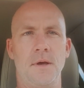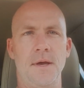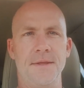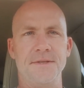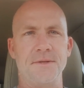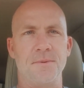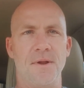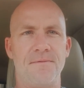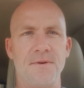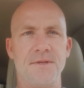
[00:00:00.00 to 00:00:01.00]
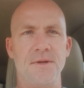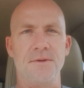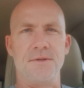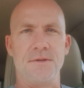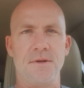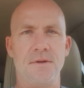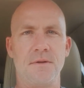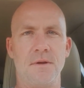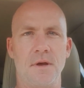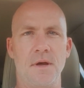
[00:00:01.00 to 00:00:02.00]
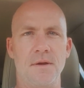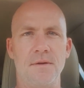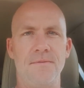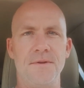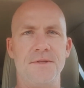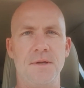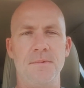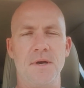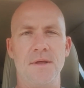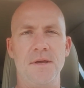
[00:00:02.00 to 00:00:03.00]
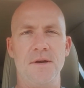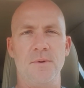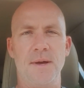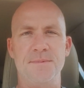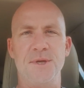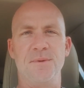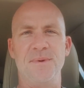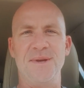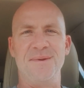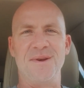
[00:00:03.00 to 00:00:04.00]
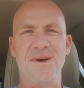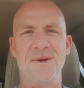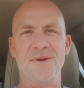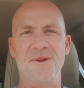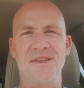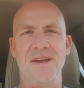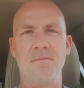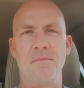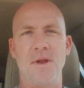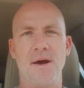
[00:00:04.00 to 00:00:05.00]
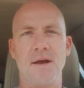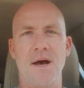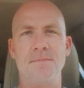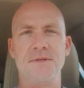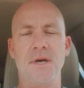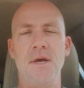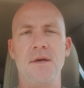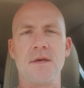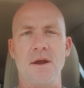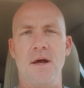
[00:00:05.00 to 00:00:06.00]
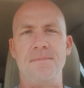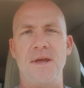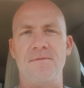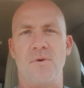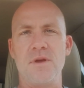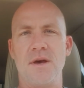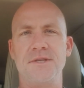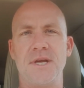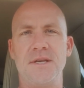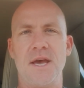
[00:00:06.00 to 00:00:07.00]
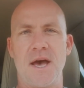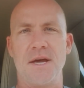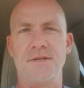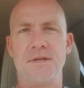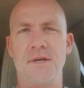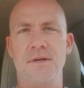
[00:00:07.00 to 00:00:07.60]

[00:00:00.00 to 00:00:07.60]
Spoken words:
Hey, this is Rolf Versus. If you see me on the interwebs, it'll be under the name of Black Ops. Got an update for you on ZenCash.